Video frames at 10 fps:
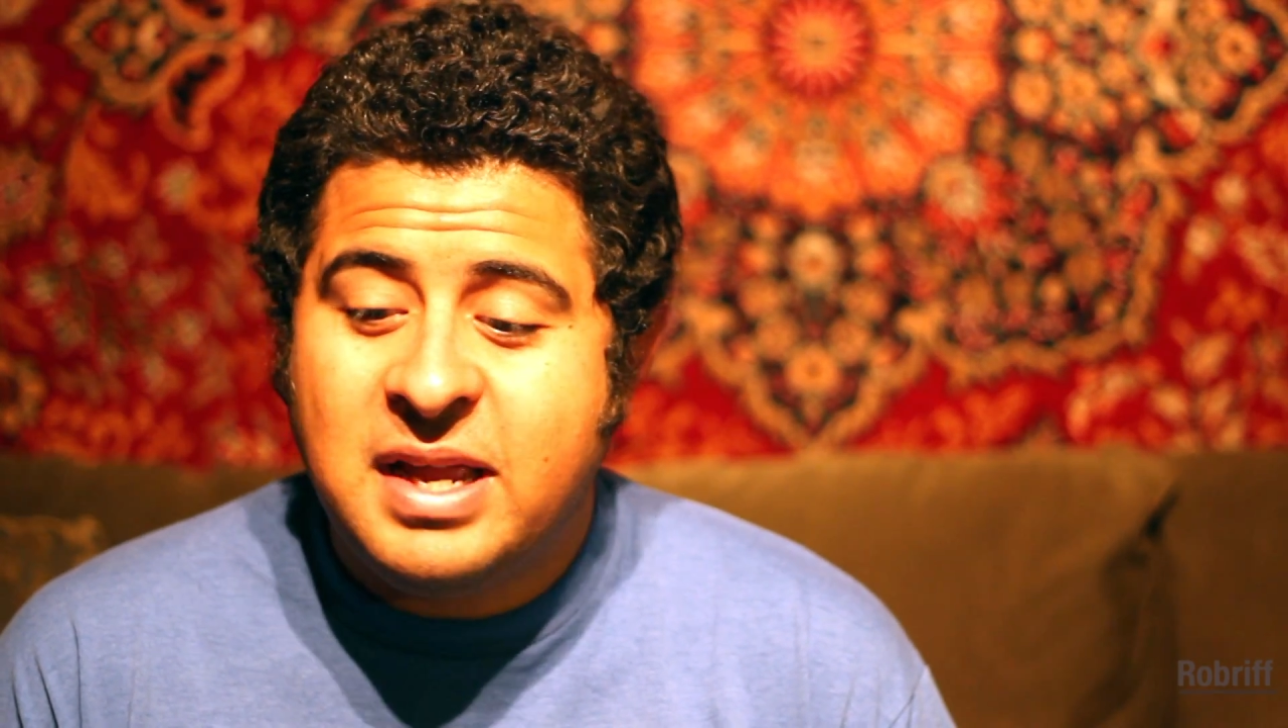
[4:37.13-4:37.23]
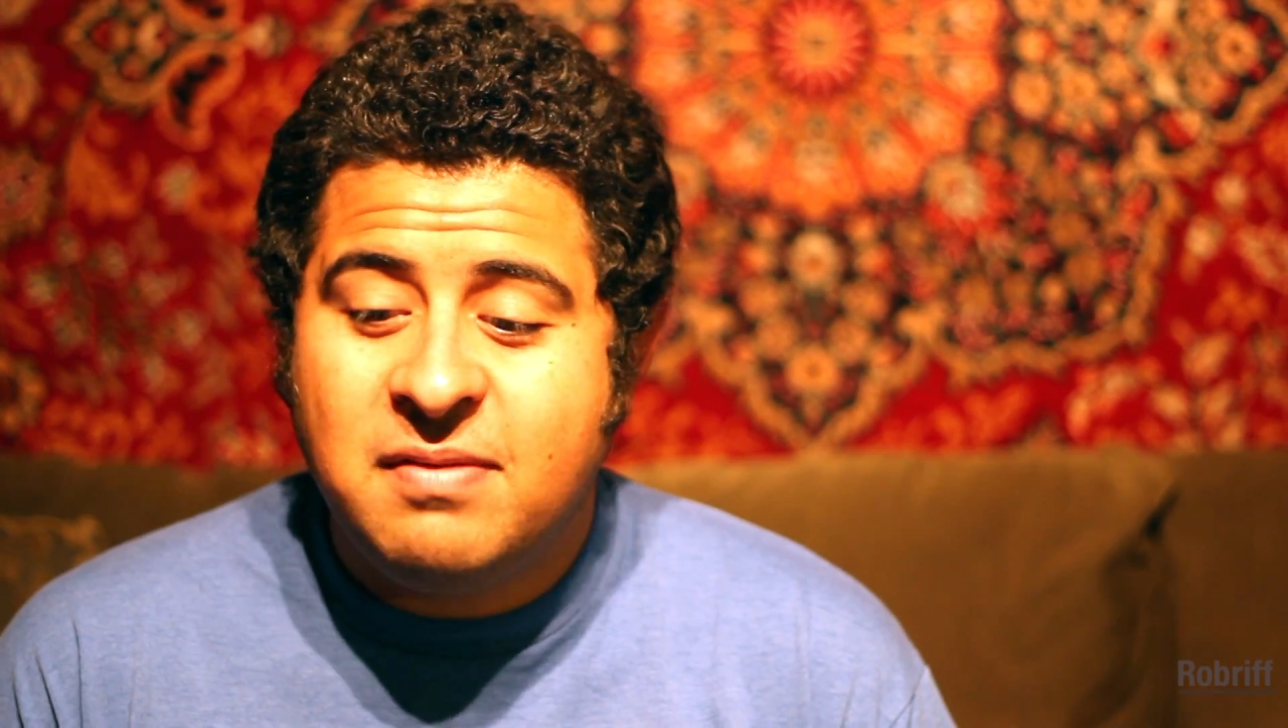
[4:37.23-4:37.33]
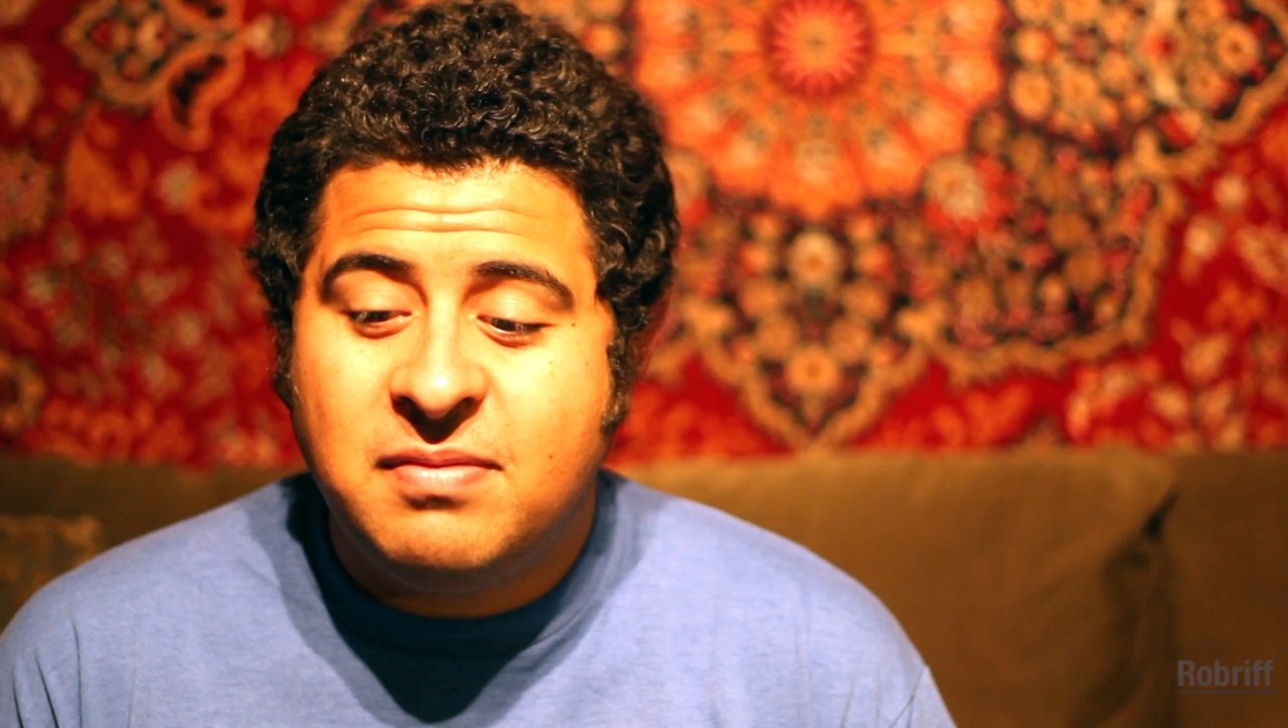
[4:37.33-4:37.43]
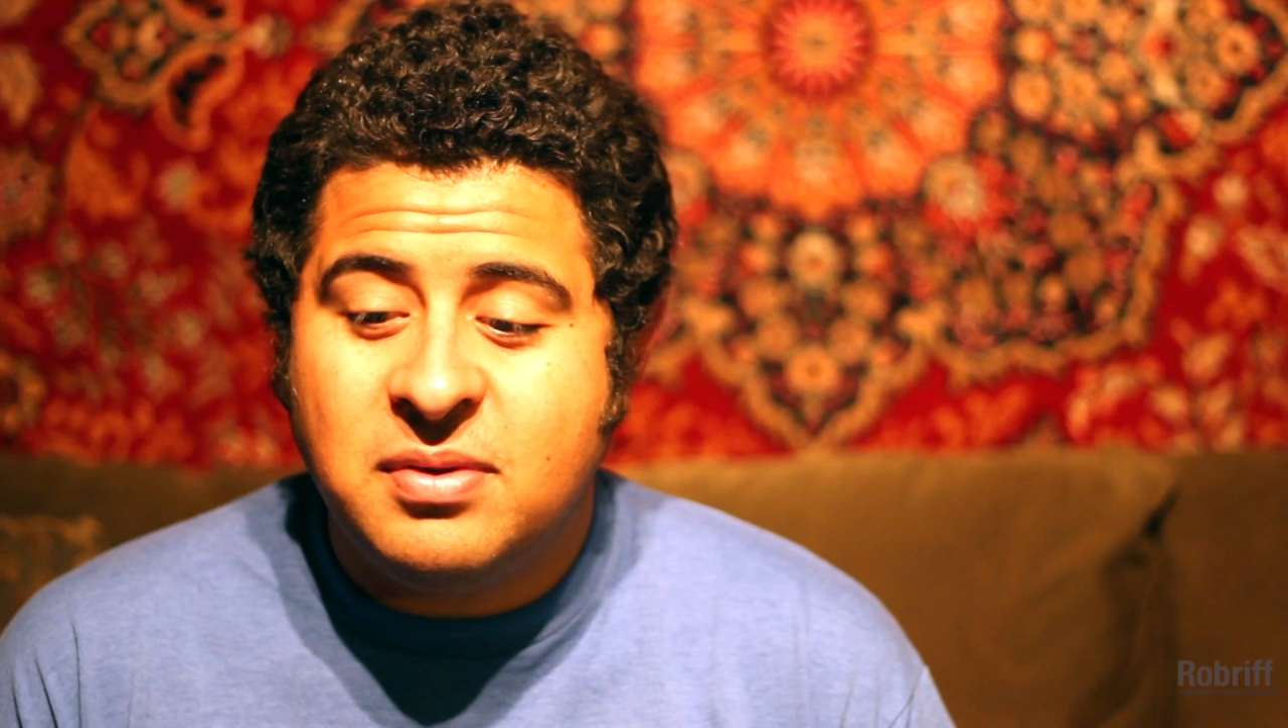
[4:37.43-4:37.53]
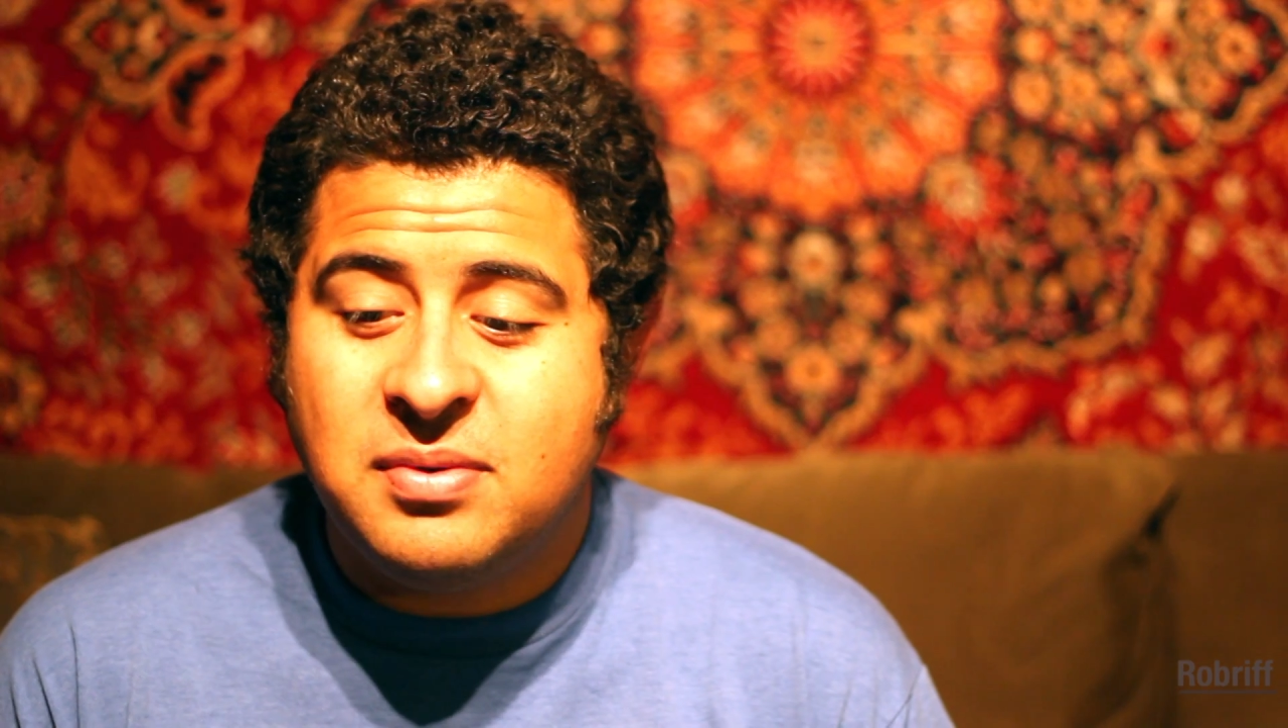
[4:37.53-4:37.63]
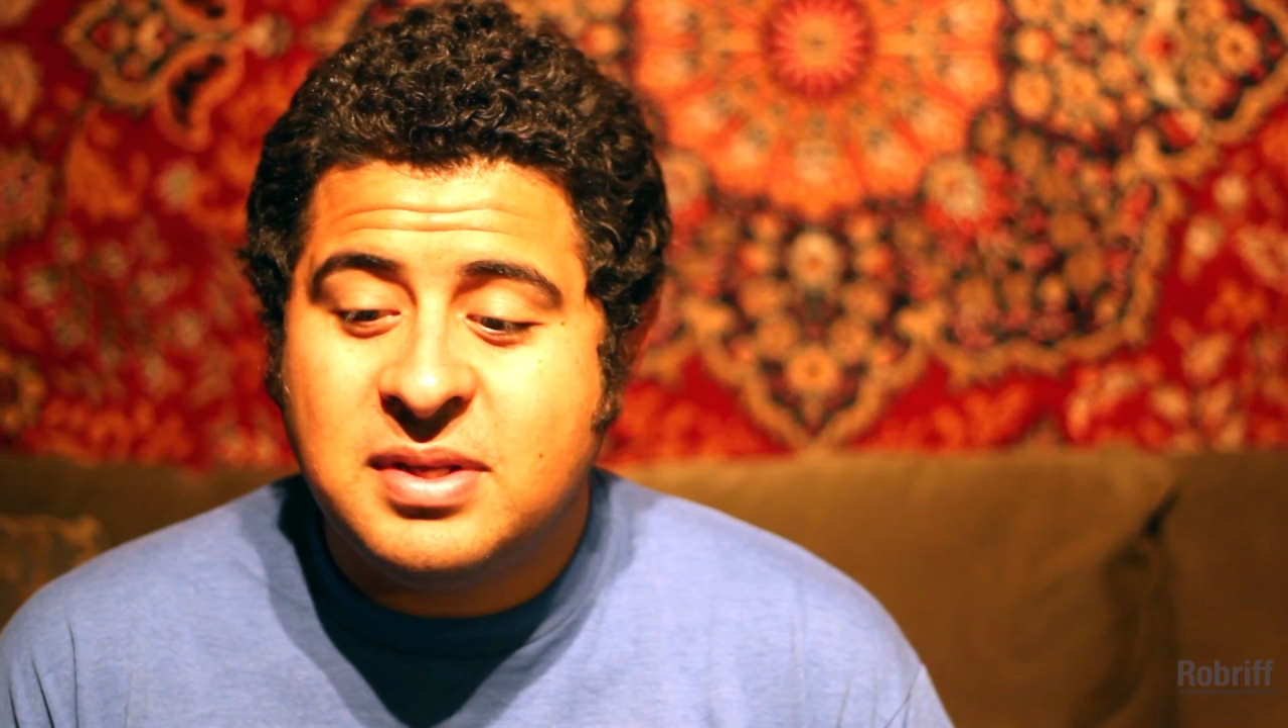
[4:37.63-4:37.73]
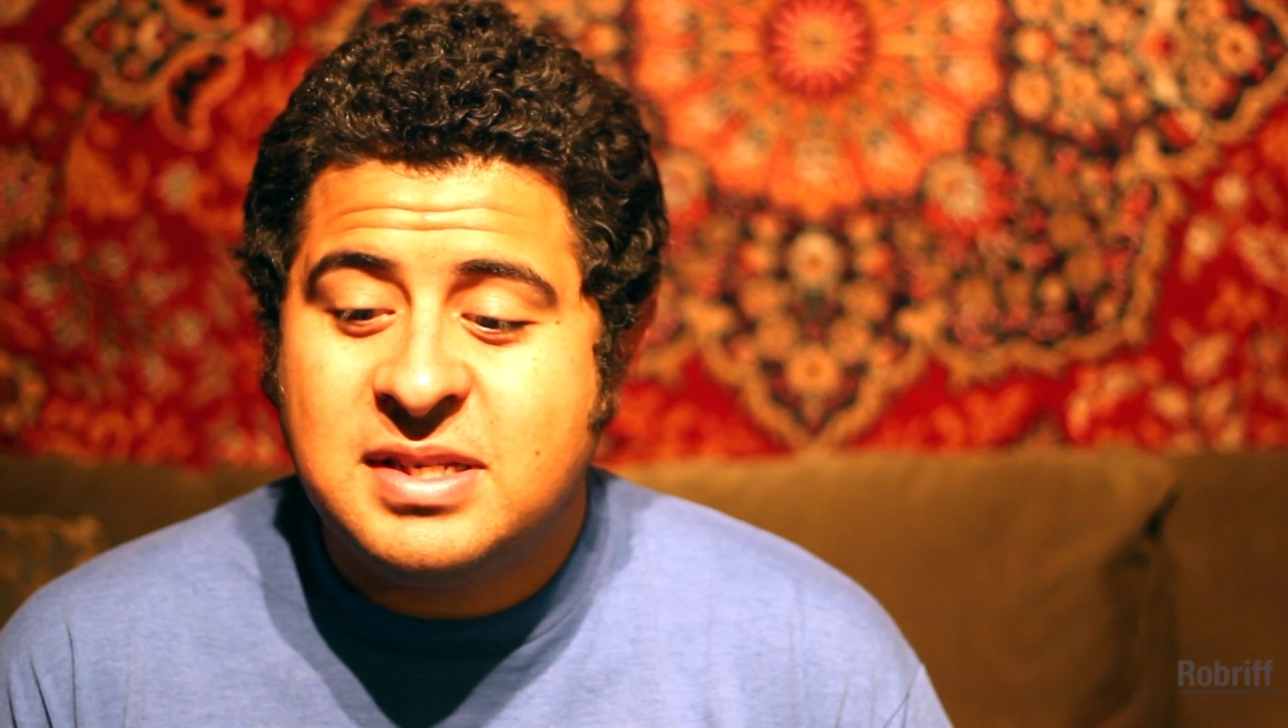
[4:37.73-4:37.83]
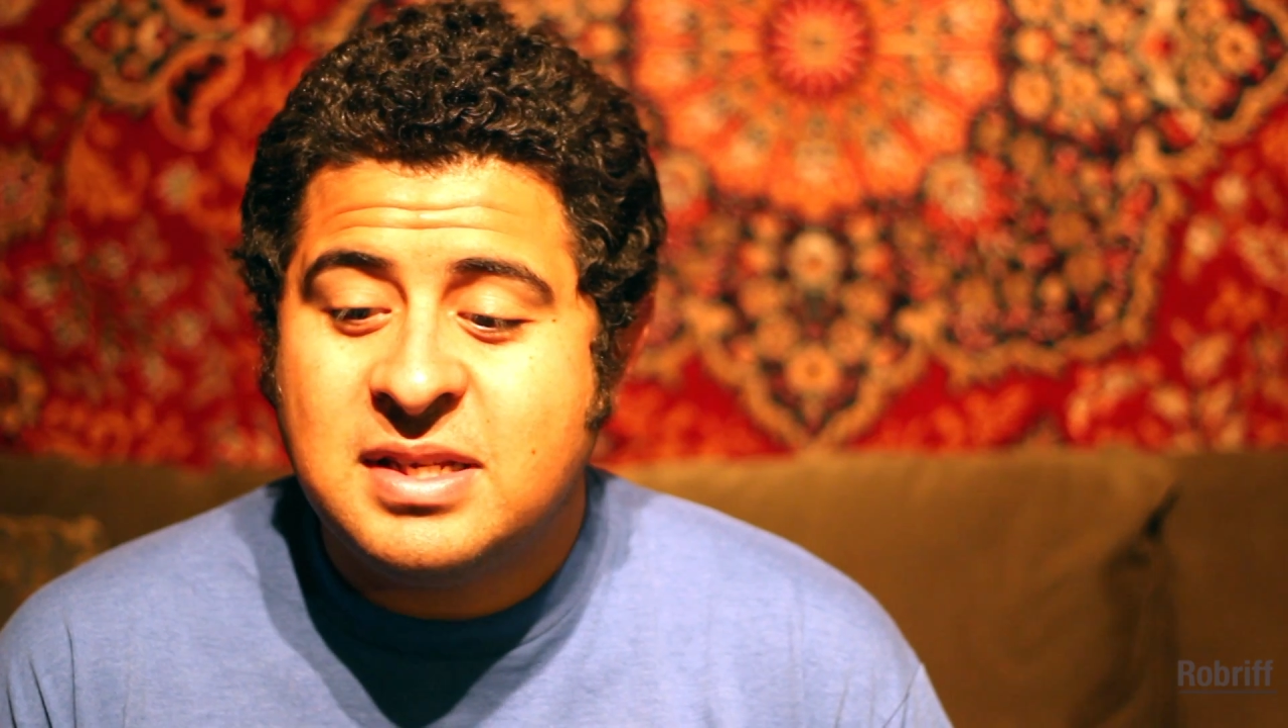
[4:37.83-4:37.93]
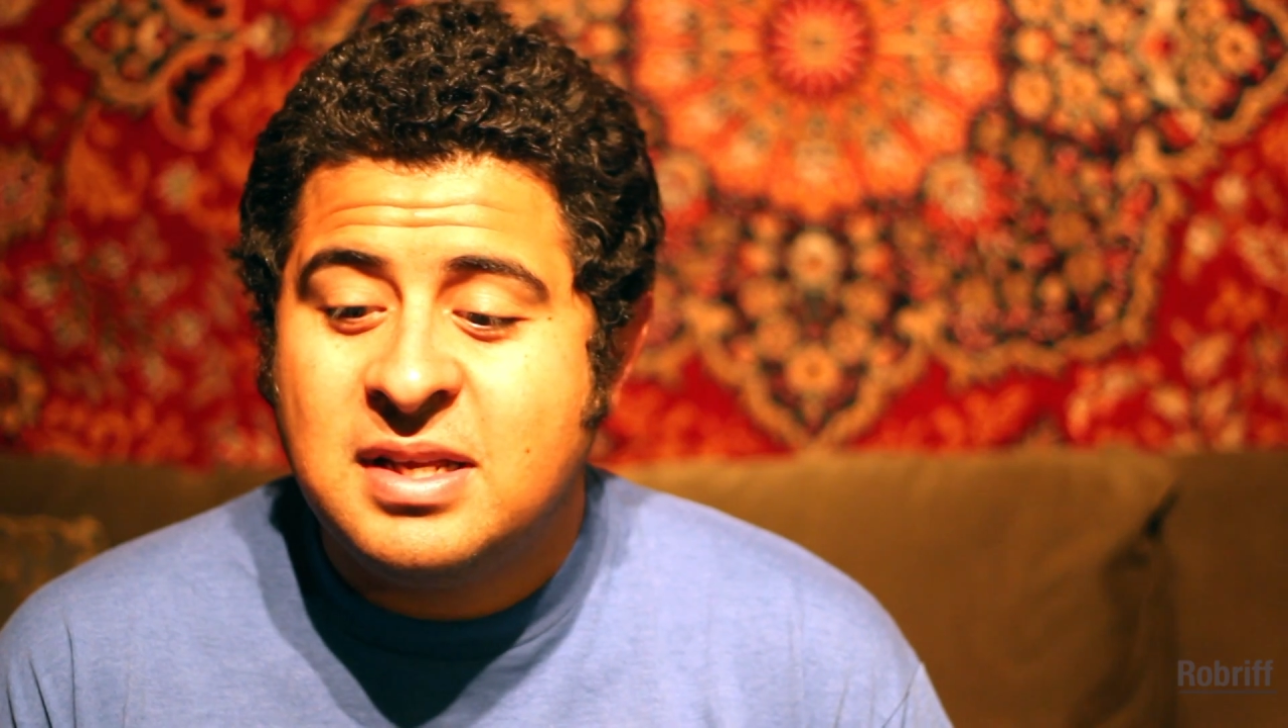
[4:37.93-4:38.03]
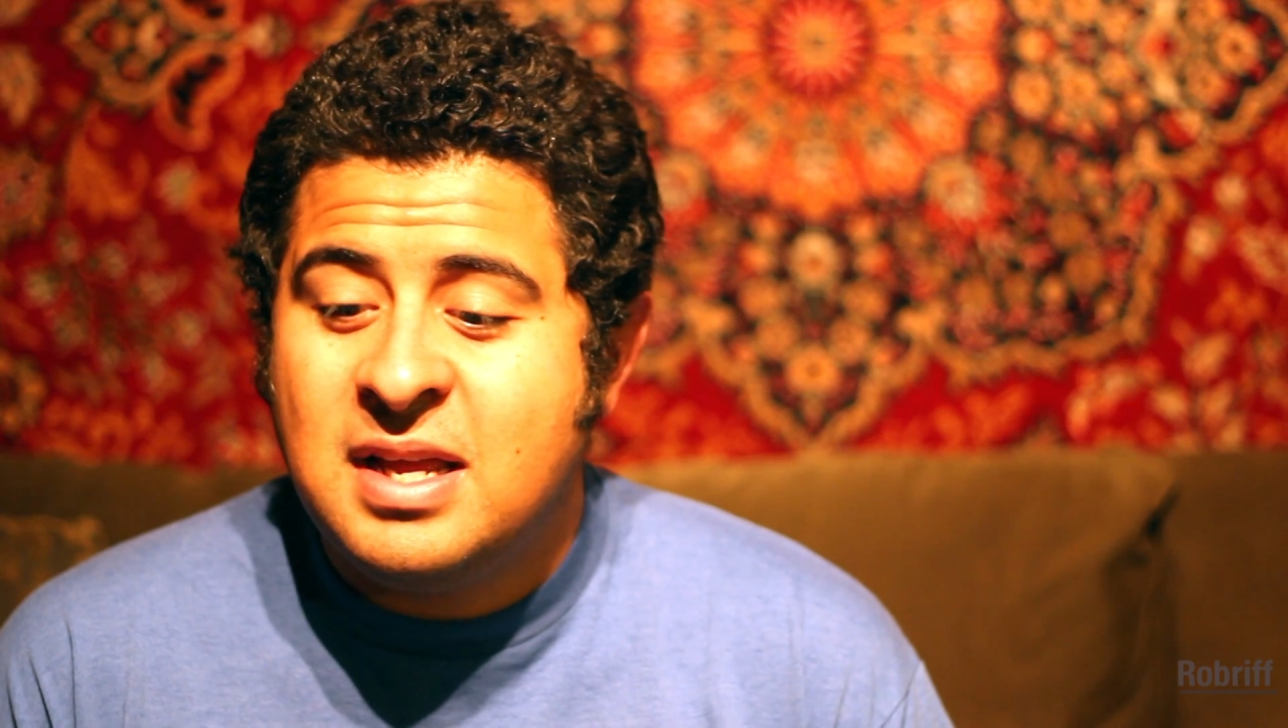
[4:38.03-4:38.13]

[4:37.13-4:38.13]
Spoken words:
influence.